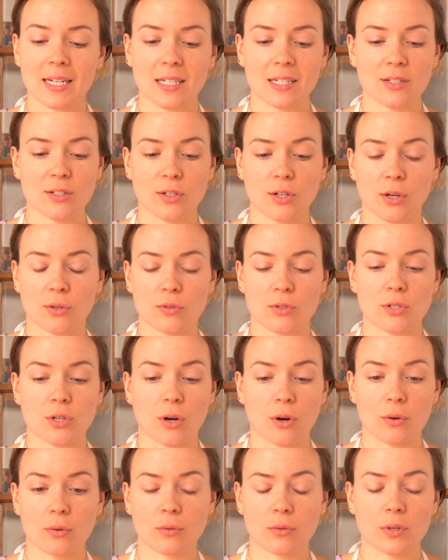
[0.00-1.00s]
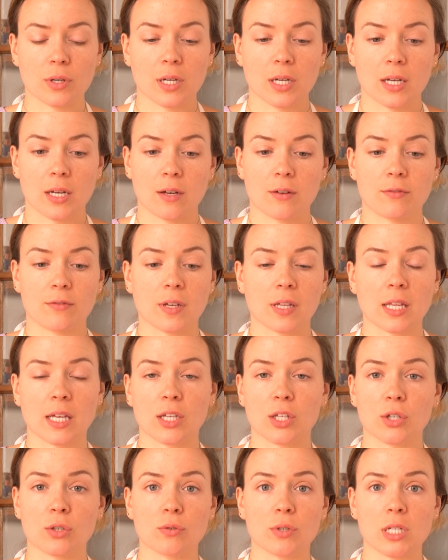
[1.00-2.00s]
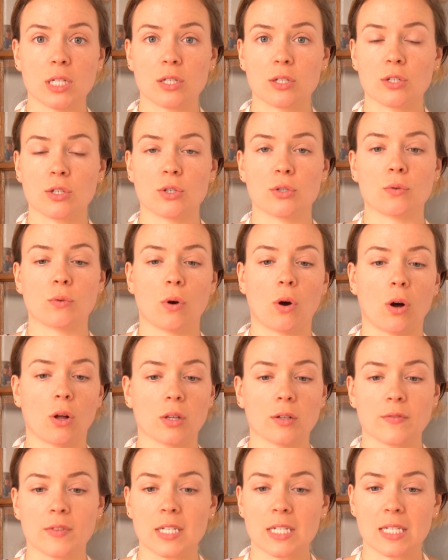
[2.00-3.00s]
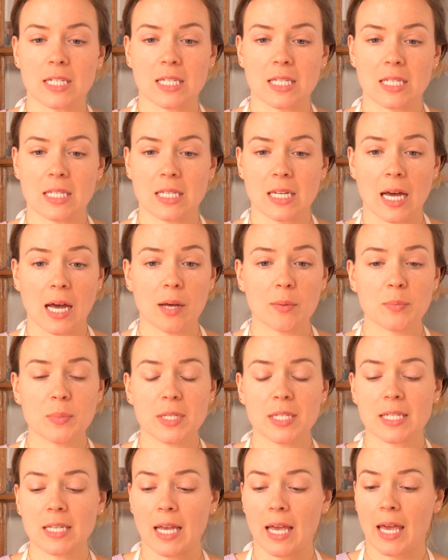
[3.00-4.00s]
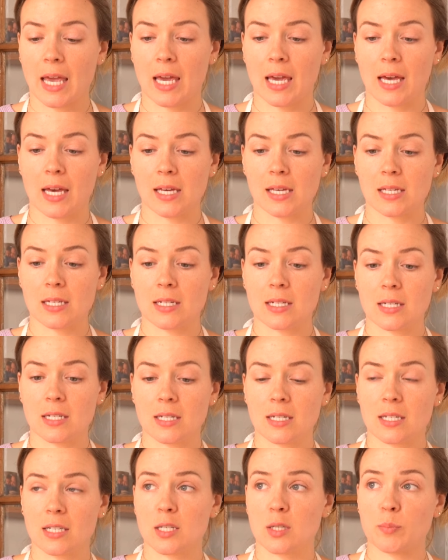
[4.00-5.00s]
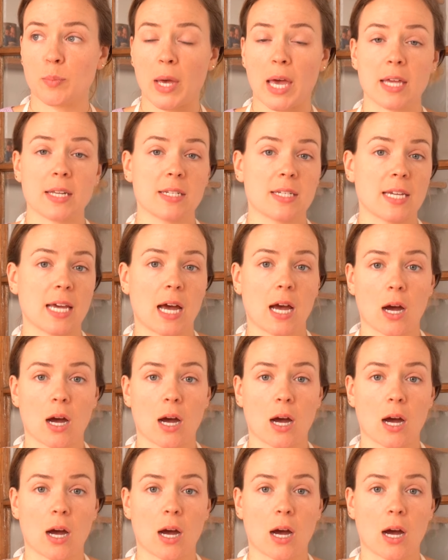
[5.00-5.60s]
you know, don't feel like you need to do all of these steps and spend